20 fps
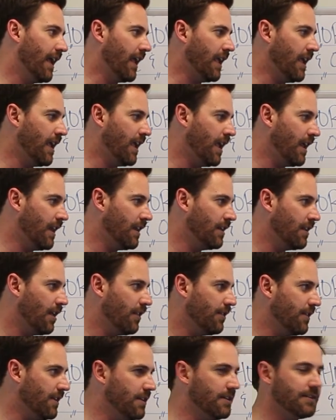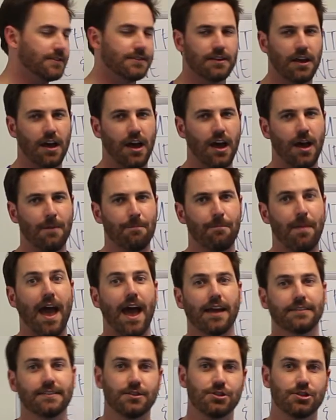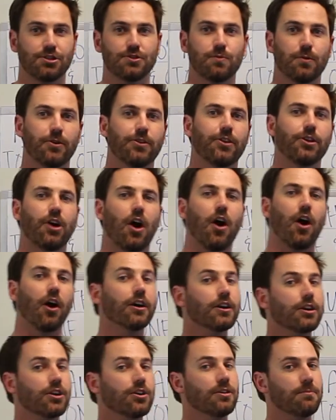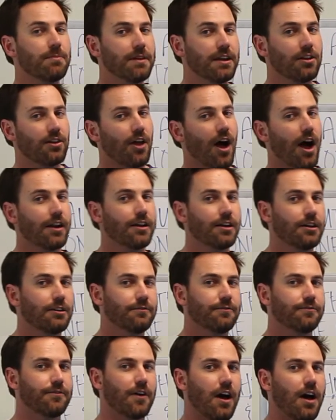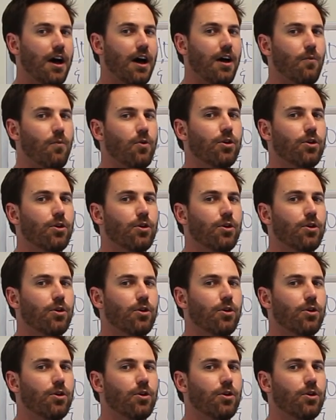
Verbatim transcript: in these uh, passages where there aren't going to be a lot of uh,